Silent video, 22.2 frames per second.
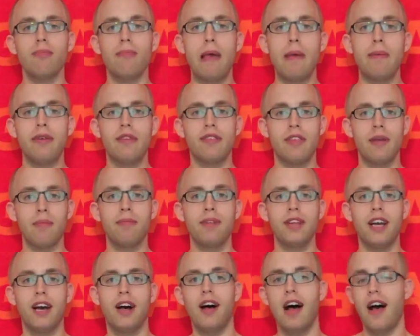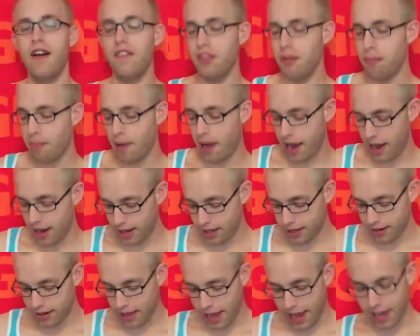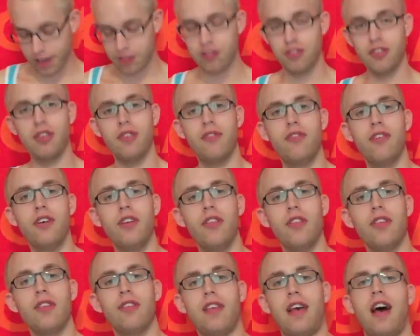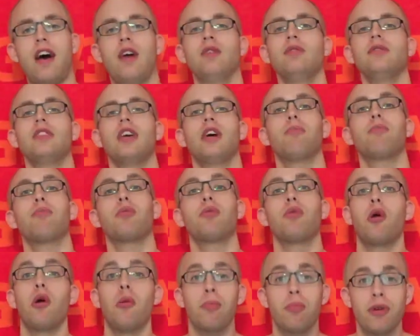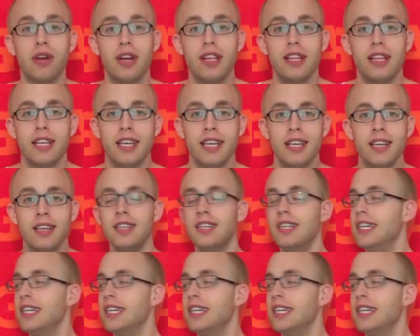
Maybe someday I'll have the body to actually fill this out appropriately